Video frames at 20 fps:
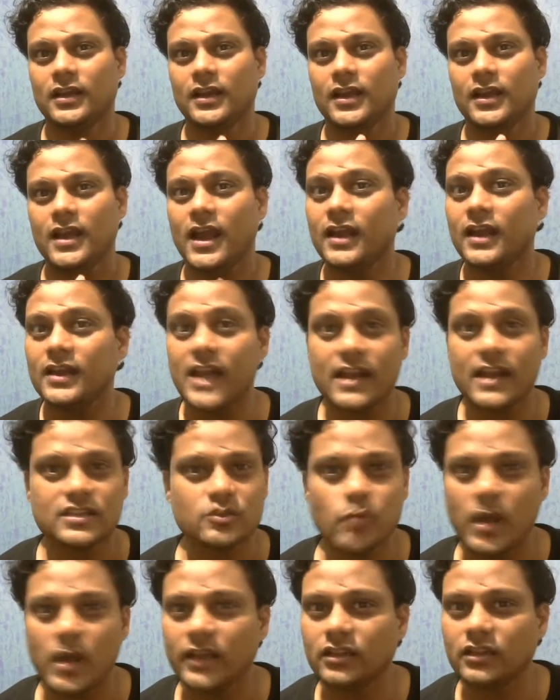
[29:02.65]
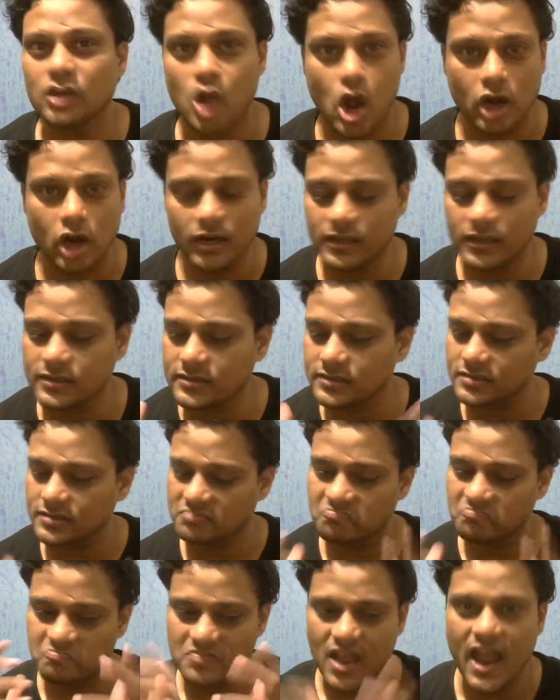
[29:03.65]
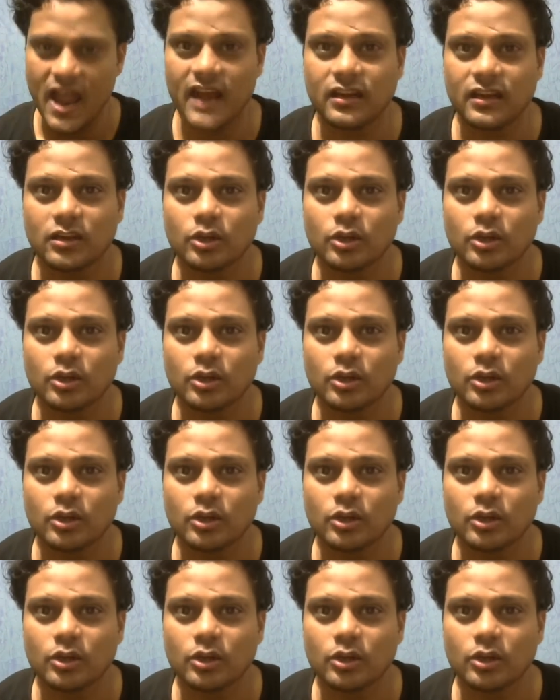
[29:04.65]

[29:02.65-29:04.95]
And that's why the goddess had